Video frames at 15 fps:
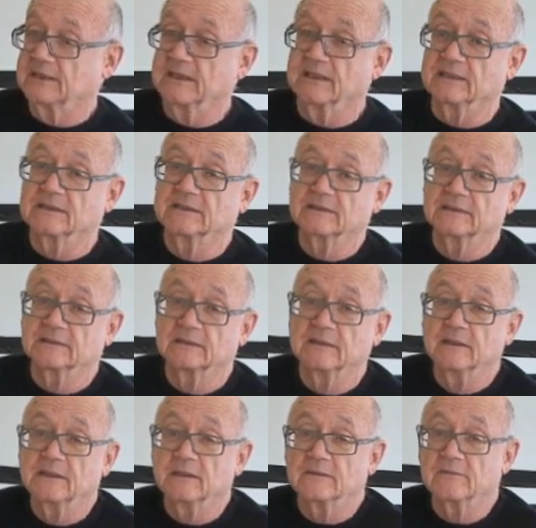case,
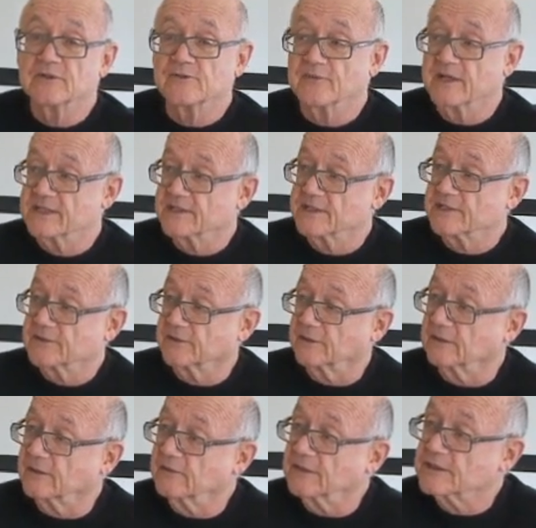which raises
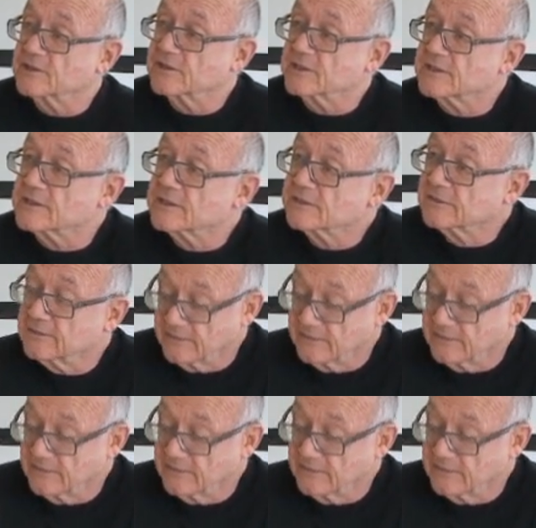certain questions.